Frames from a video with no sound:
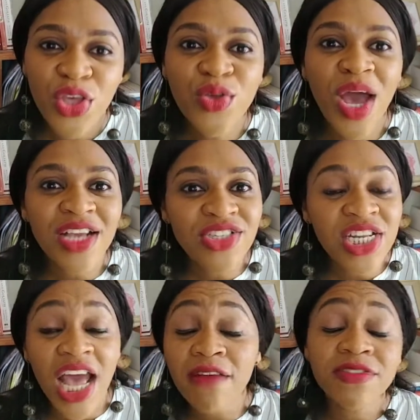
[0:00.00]
You
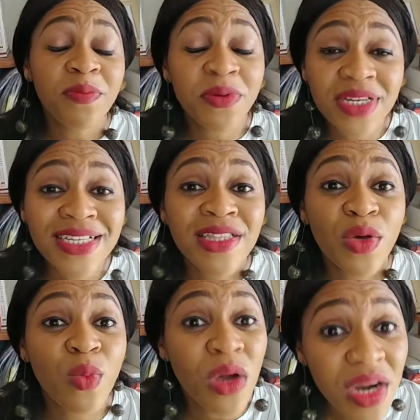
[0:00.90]
actually have to put in
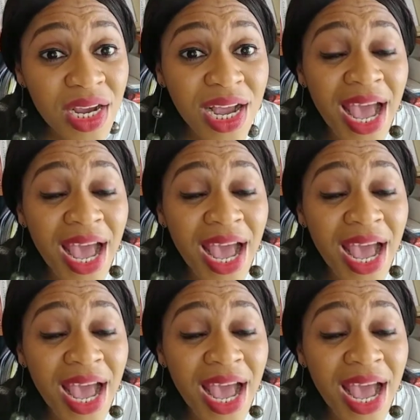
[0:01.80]
the work.